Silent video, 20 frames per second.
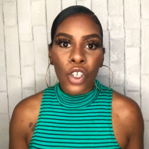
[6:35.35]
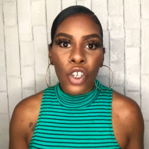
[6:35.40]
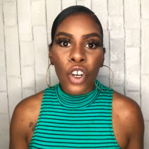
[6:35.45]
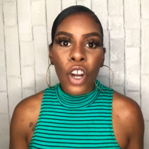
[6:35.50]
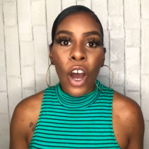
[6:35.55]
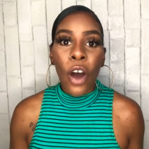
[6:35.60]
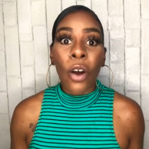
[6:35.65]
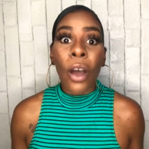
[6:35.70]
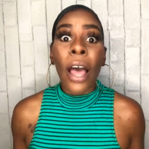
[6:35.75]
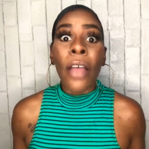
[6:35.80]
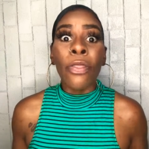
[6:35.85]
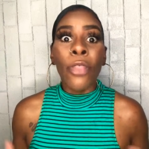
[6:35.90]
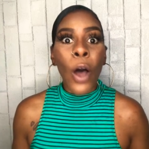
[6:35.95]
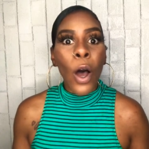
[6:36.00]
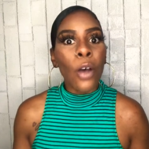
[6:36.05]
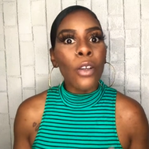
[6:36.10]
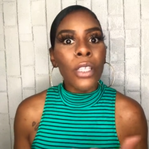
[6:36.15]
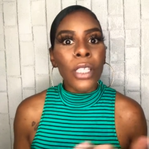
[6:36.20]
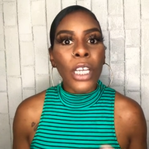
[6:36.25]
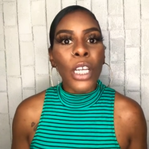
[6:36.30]
You know,
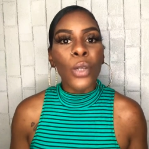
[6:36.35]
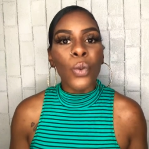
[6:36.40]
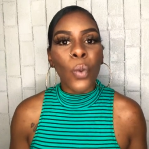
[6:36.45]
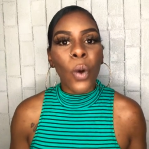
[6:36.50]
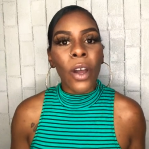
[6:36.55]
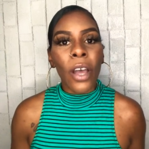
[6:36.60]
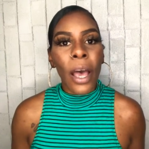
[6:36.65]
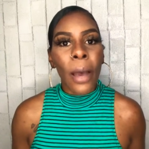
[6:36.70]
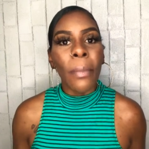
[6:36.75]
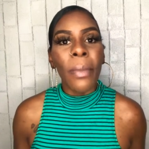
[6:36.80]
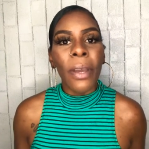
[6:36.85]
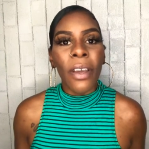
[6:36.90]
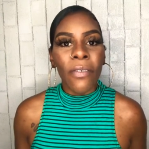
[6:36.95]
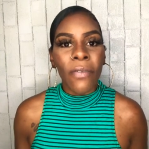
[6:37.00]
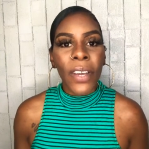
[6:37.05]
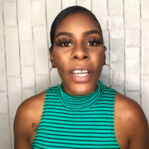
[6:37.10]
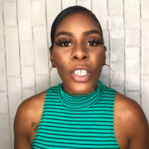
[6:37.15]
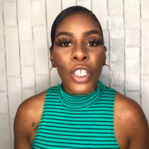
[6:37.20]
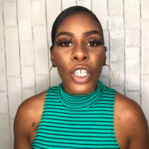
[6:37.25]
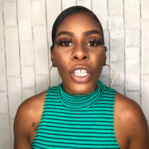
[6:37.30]
those things will come
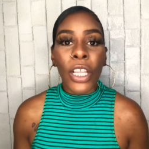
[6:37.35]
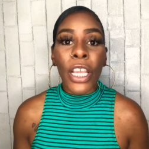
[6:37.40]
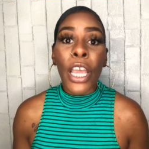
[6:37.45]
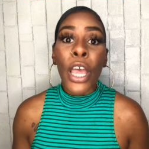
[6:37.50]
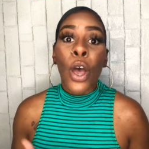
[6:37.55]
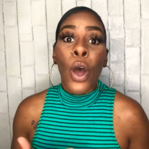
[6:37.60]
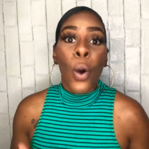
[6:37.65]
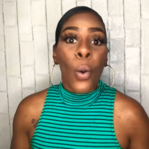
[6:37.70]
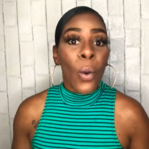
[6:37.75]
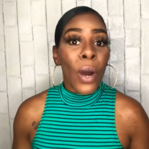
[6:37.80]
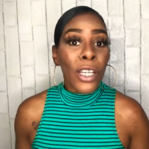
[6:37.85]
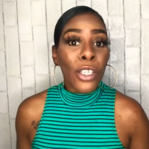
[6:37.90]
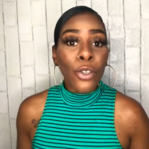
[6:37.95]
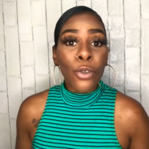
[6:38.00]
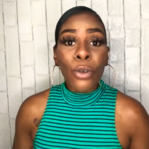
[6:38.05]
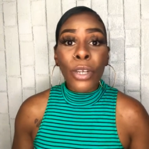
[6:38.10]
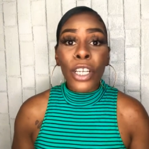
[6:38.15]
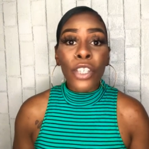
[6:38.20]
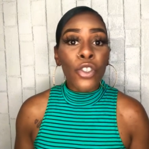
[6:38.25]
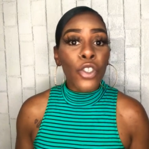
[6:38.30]
eventually. Once you
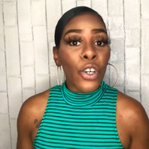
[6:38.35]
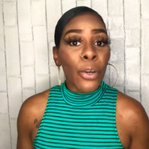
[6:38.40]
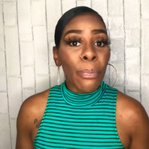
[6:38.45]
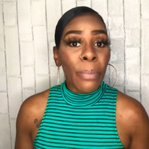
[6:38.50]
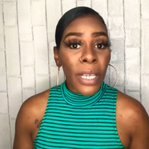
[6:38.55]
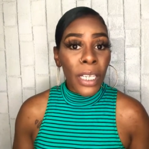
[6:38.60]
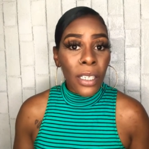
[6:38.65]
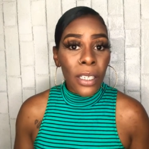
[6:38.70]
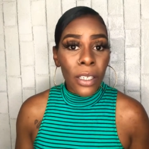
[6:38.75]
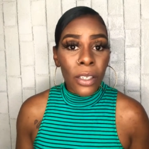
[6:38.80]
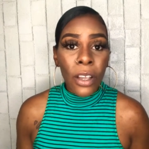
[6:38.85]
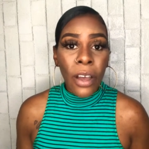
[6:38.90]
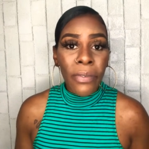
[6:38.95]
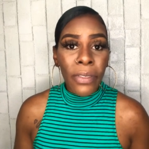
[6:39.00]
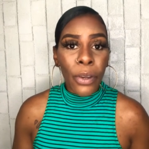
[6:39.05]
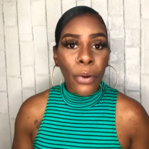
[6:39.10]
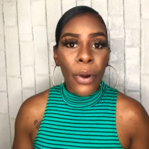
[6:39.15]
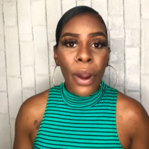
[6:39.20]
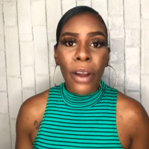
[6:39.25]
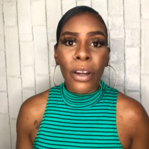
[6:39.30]
get your business off
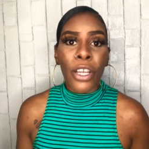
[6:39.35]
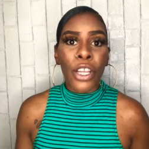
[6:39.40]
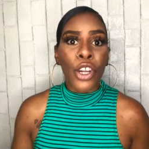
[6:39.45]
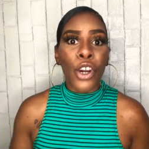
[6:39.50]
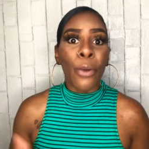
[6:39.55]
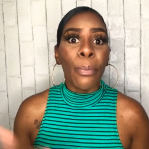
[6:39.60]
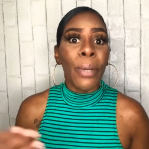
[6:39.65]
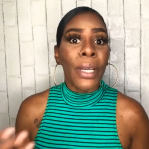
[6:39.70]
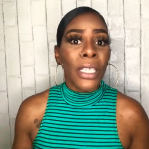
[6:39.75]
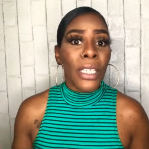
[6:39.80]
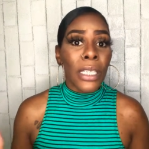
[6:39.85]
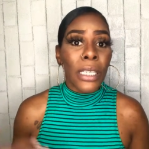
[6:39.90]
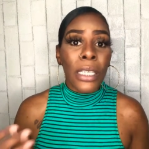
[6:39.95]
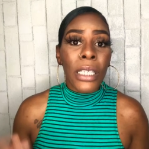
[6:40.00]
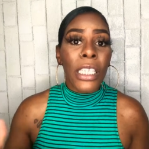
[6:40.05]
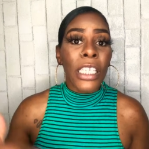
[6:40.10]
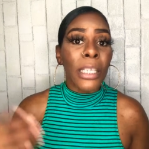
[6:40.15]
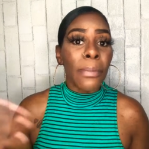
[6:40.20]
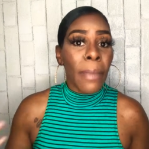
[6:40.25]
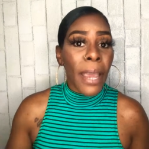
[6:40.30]
the ground and your business
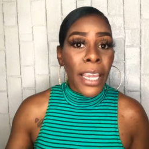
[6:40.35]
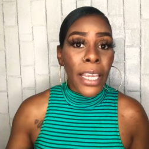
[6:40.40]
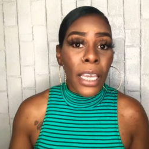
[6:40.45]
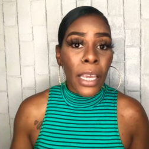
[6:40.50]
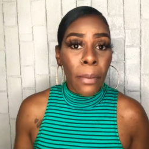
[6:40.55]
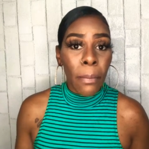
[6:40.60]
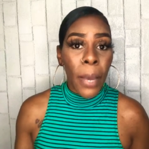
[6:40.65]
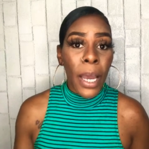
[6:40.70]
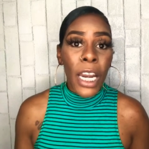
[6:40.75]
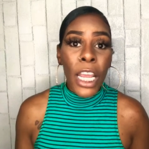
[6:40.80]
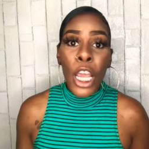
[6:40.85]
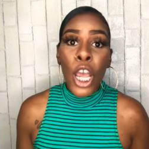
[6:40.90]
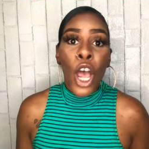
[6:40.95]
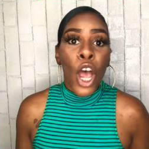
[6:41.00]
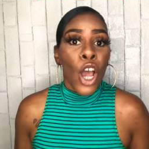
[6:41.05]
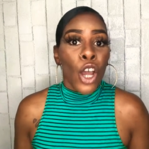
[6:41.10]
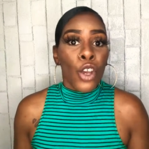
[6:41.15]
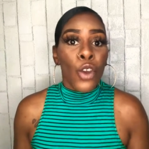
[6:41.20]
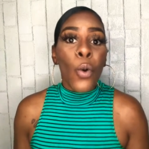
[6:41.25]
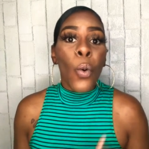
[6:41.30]
is making money,
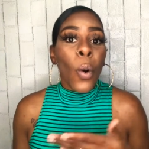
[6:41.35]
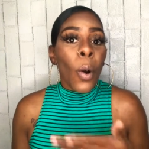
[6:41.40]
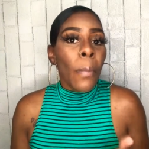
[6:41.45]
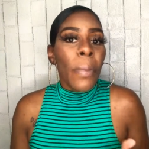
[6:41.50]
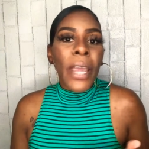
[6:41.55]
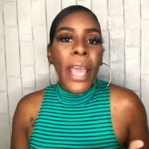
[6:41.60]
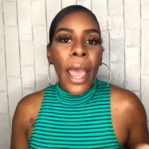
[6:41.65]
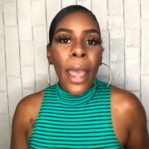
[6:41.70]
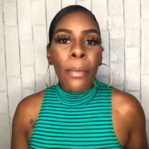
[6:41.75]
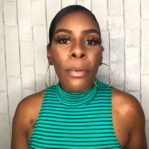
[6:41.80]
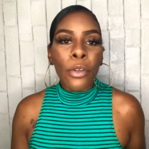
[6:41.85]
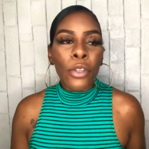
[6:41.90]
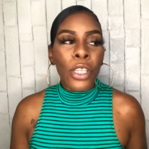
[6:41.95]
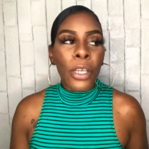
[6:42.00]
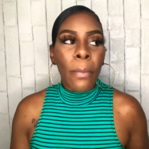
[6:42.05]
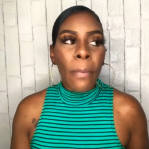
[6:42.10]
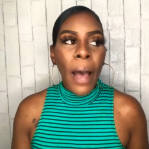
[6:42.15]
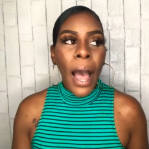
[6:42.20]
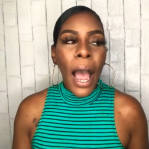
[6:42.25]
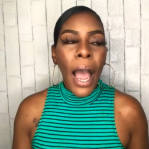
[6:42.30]
you will be able to
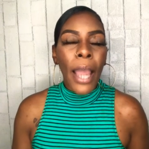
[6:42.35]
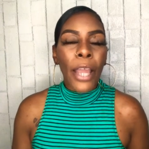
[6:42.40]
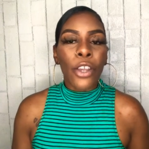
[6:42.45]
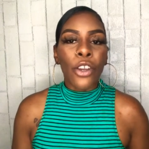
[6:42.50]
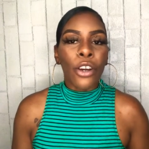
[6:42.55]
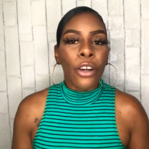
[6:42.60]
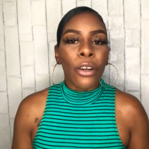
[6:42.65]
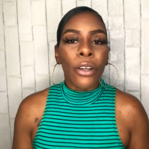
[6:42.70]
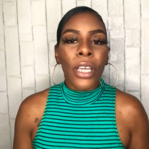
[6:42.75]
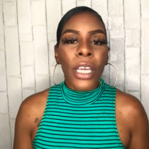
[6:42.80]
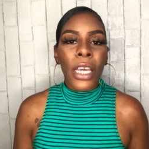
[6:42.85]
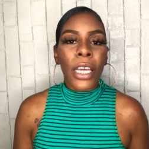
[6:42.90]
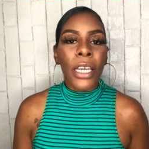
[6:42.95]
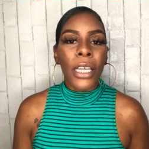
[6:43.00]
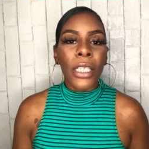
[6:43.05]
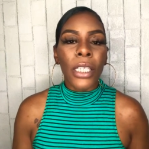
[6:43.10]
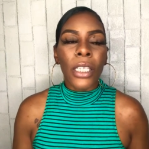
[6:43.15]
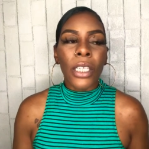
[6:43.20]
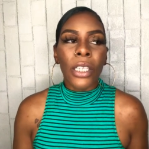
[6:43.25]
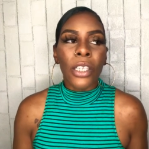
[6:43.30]
buy your
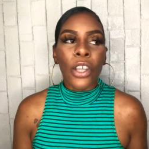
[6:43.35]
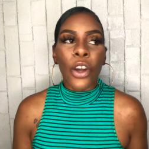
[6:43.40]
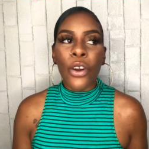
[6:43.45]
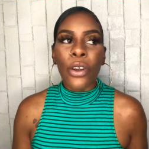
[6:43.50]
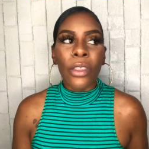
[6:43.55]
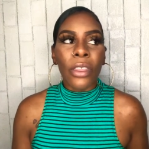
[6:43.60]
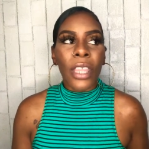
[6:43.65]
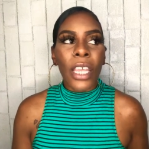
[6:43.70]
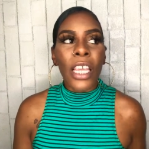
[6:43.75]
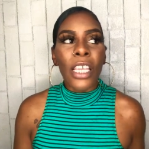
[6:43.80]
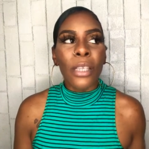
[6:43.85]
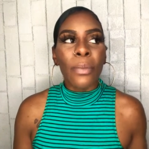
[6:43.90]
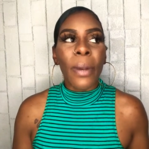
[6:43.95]
kids certain things.